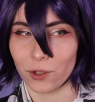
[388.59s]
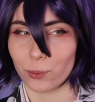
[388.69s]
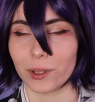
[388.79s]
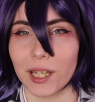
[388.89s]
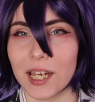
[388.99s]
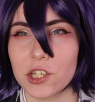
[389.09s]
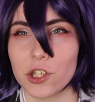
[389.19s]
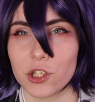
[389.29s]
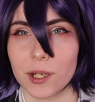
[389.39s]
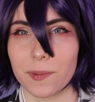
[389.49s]

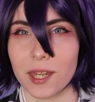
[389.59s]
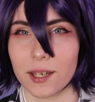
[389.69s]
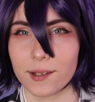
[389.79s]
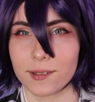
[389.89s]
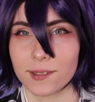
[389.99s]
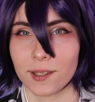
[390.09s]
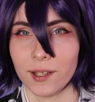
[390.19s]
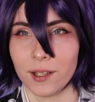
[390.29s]
relationship things.